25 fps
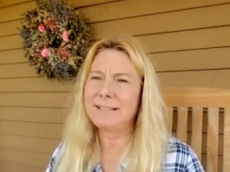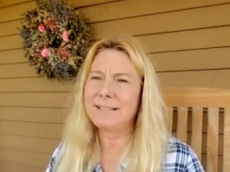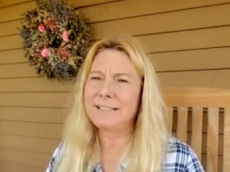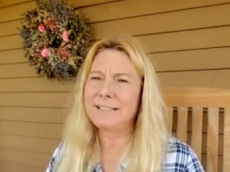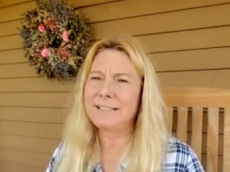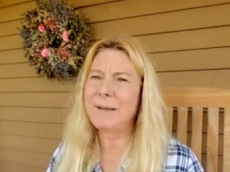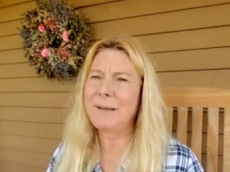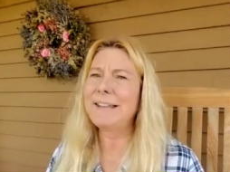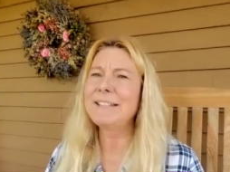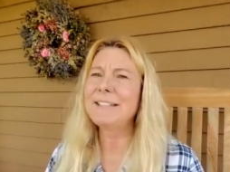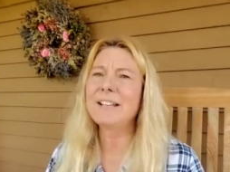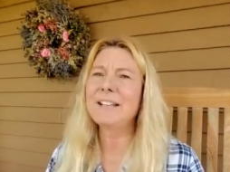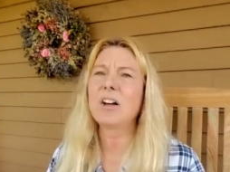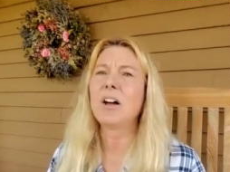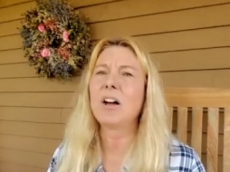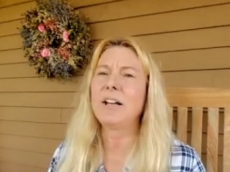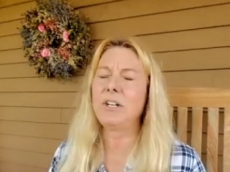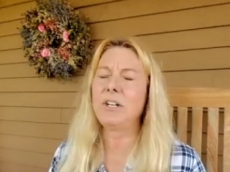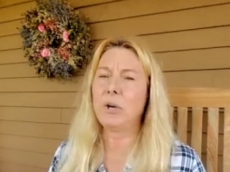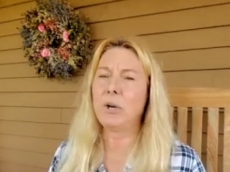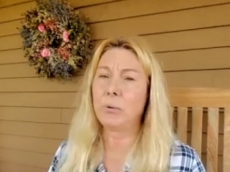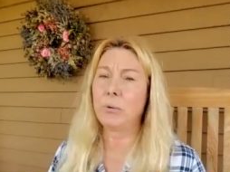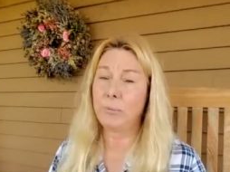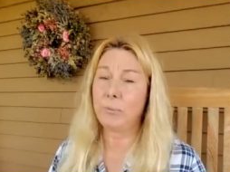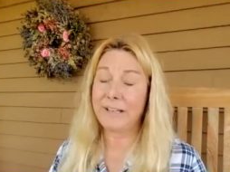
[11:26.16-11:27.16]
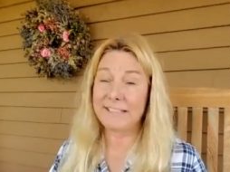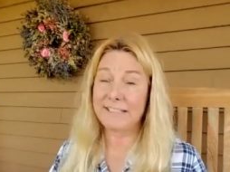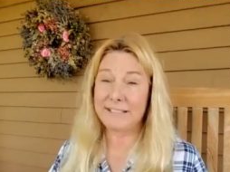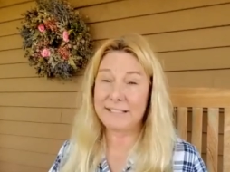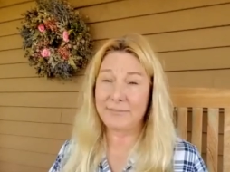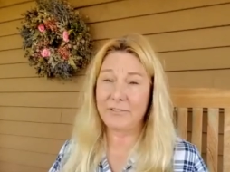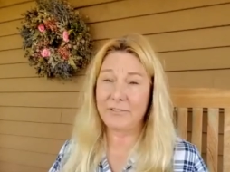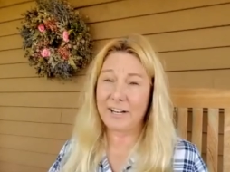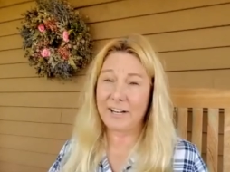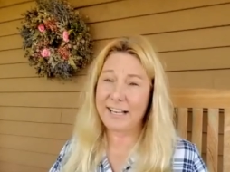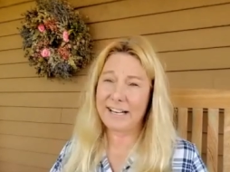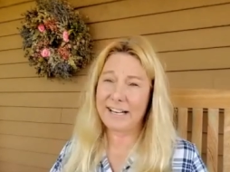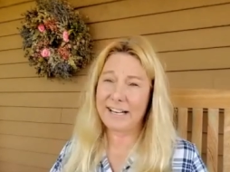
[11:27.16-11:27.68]
depending on your
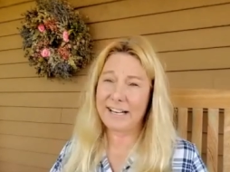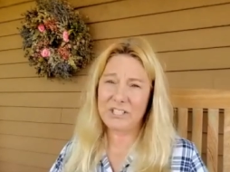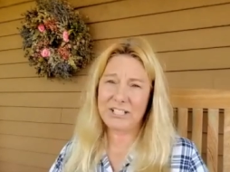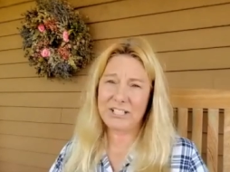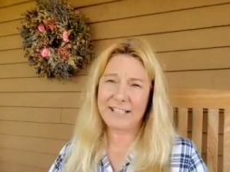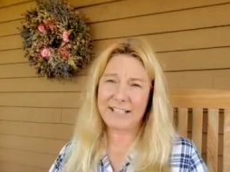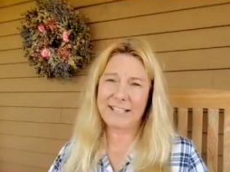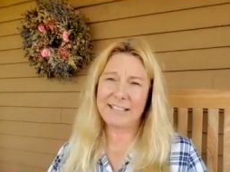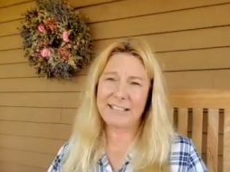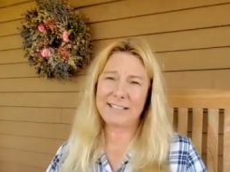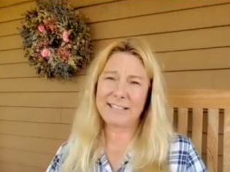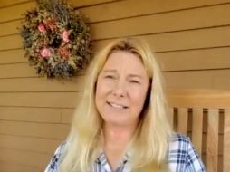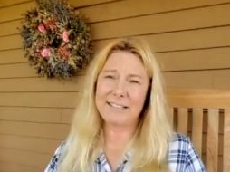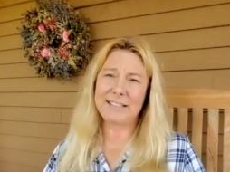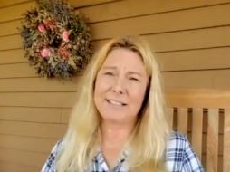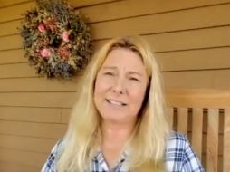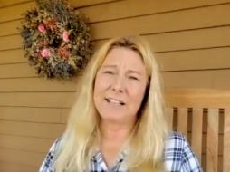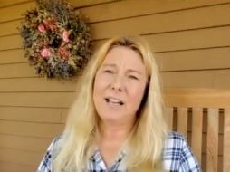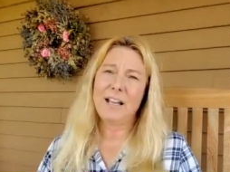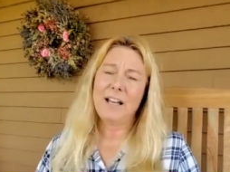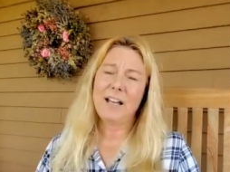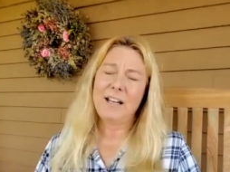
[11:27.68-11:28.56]
reason for getting chickens,